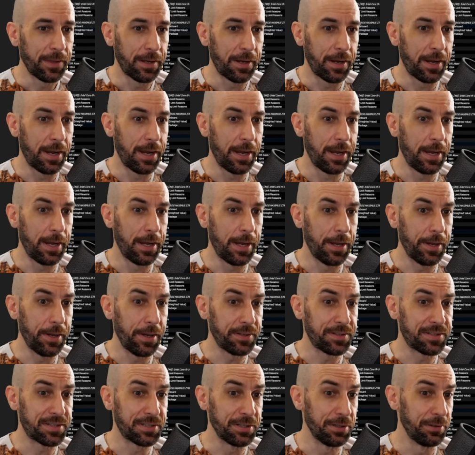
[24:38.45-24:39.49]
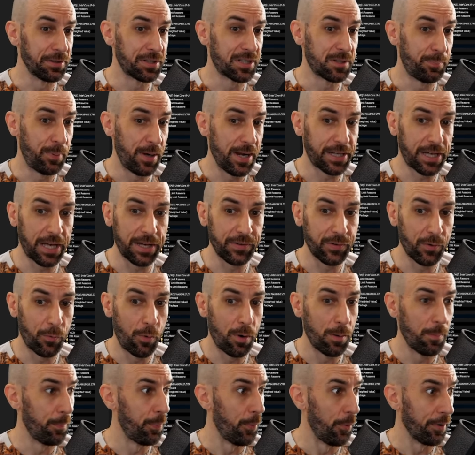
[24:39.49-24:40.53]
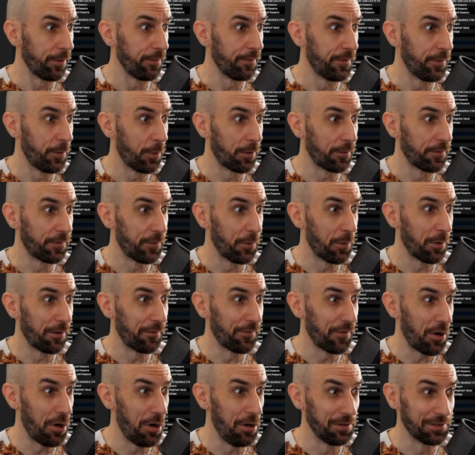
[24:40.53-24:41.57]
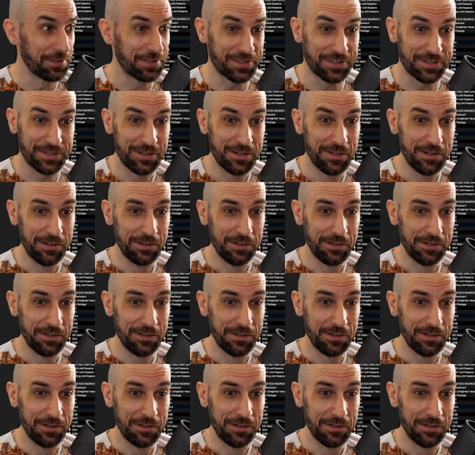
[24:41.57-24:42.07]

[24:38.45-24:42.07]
and it's still spiking to 1.44 volts.